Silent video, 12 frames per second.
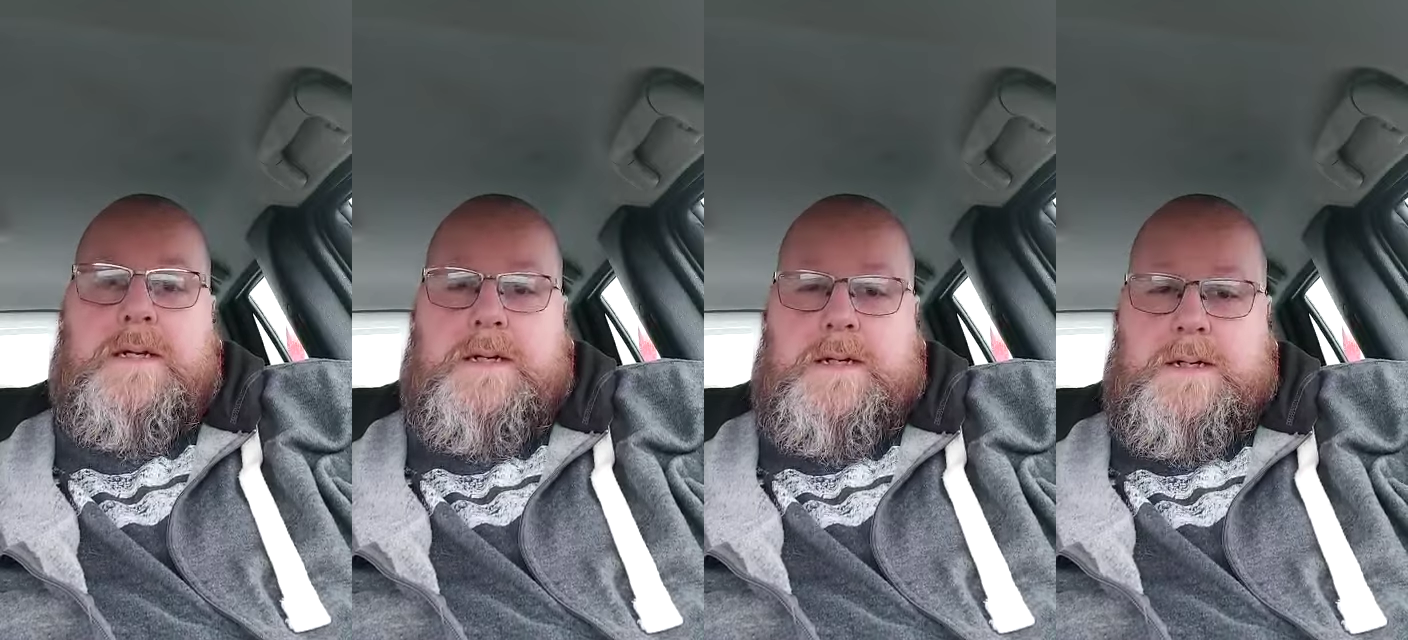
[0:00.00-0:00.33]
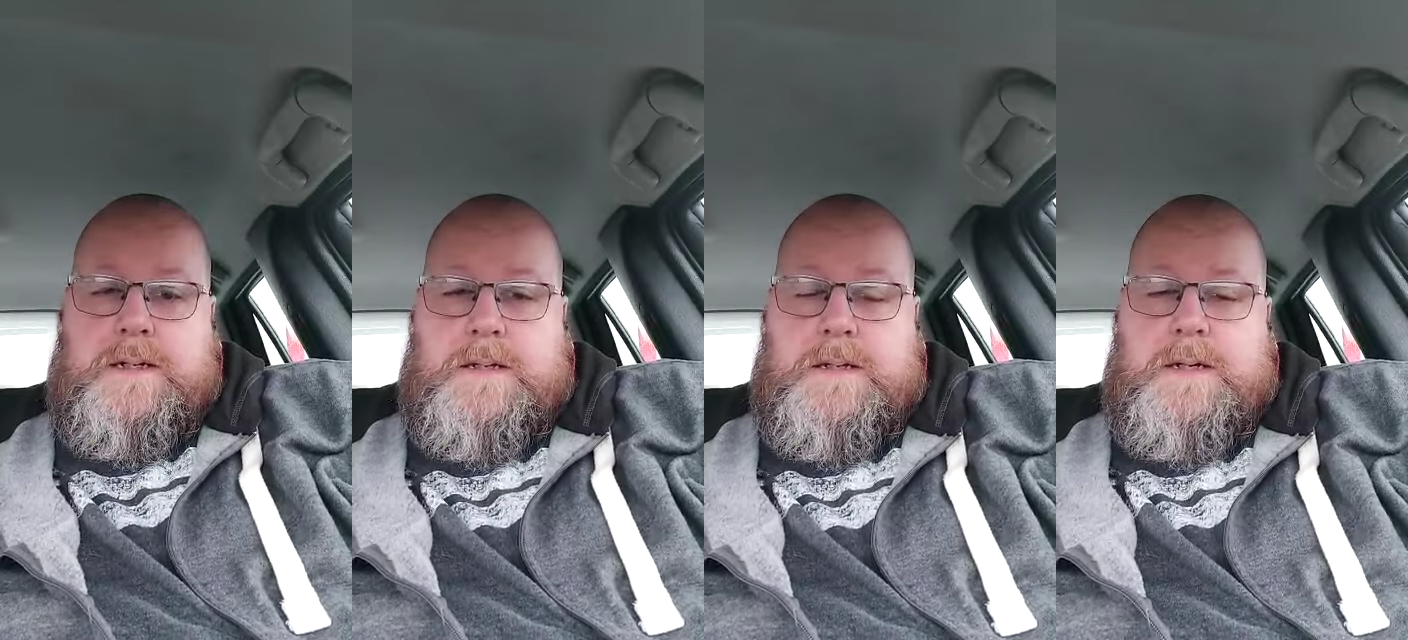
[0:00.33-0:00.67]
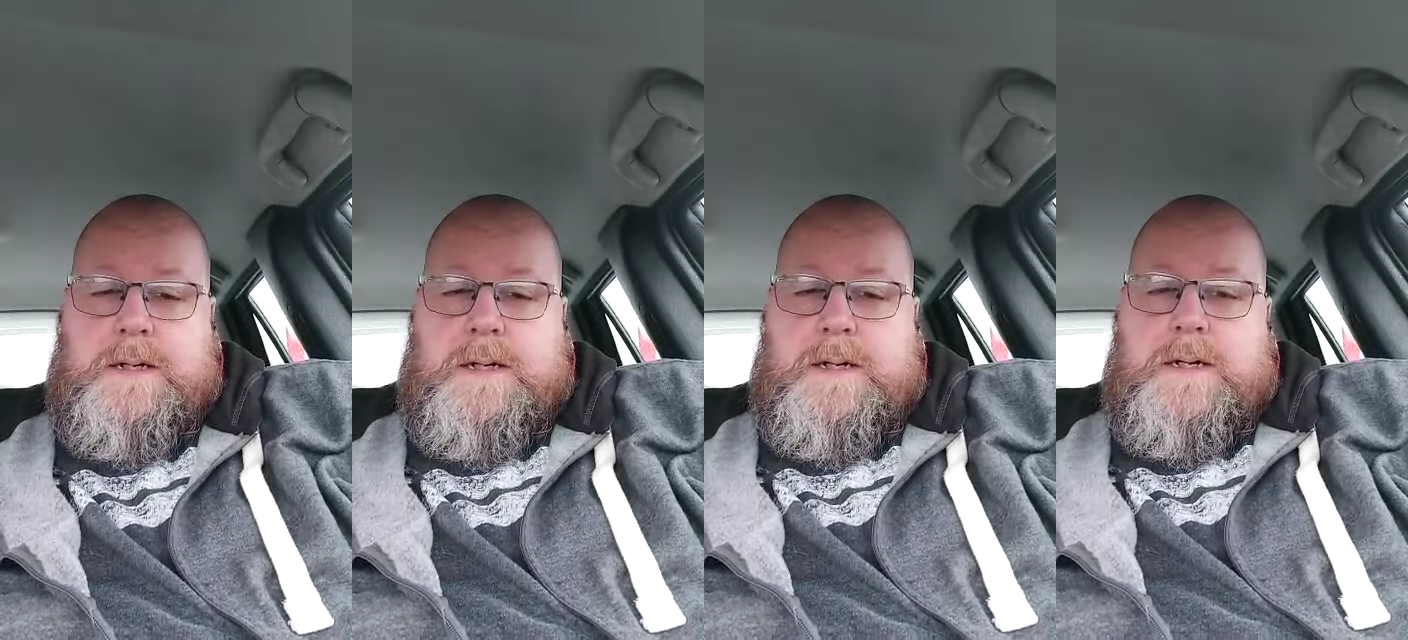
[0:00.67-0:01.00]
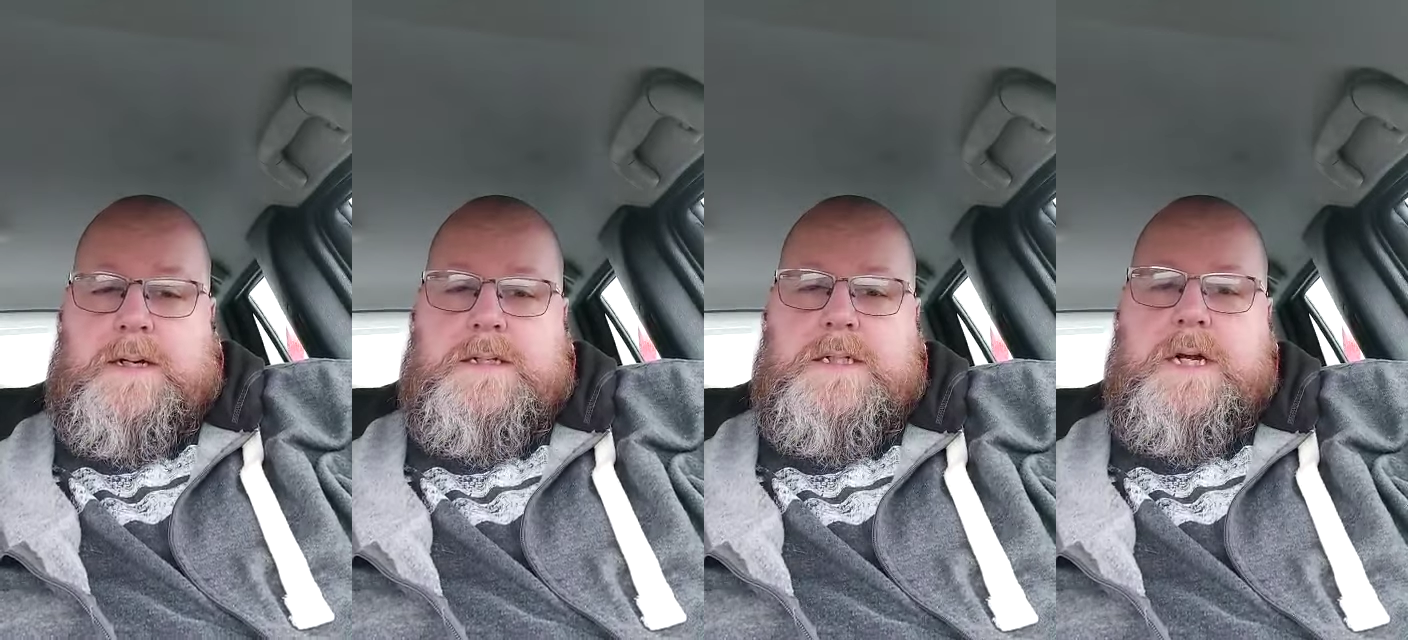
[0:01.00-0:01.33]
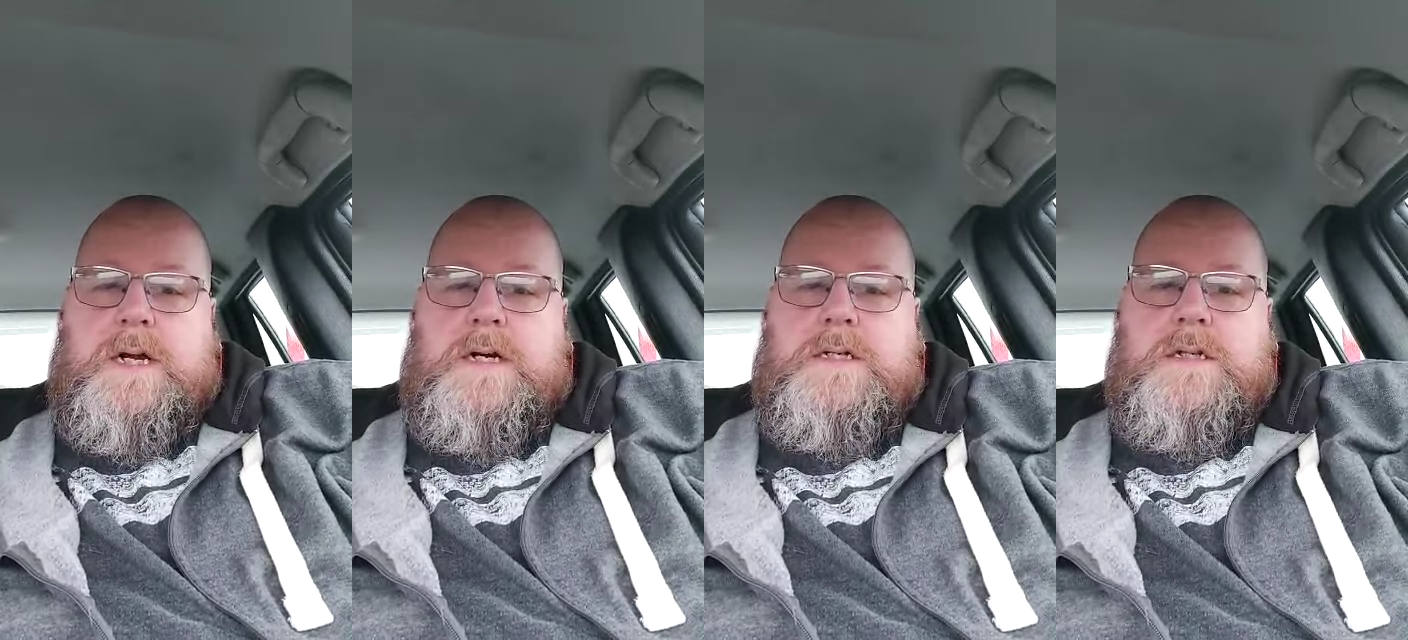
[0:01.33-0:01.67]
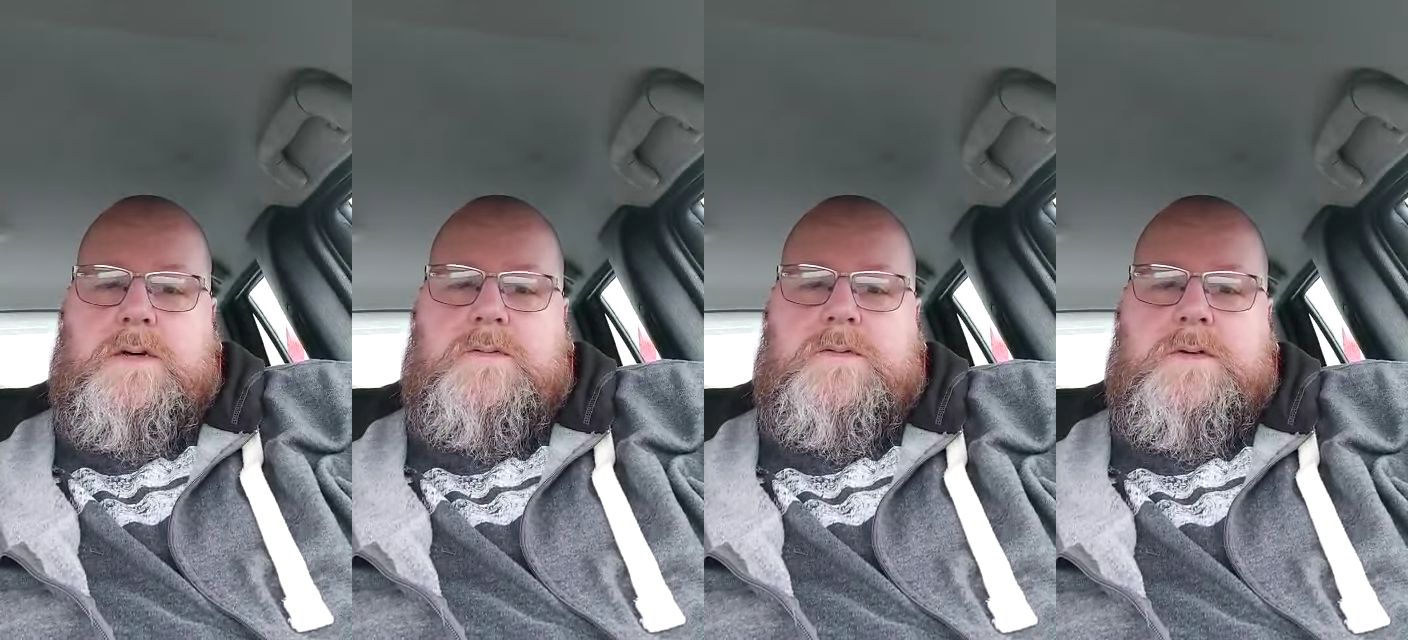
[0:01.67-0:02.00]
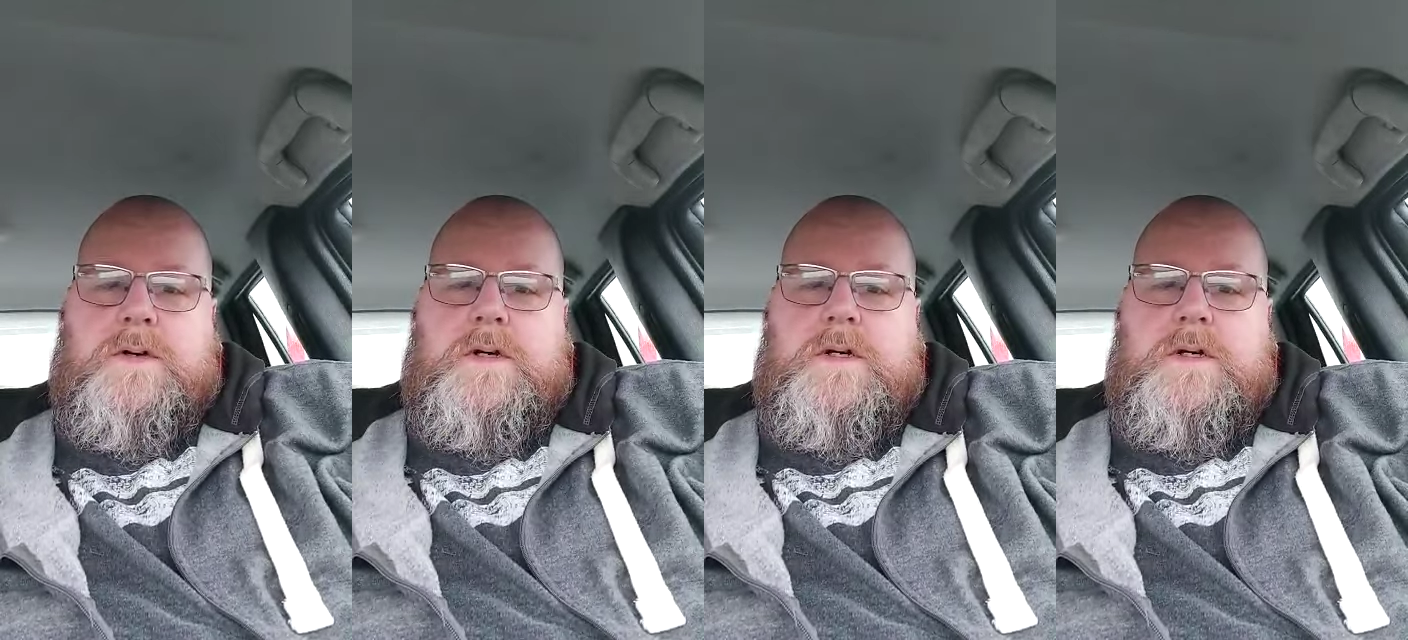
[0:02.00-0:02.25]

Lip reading: in a series of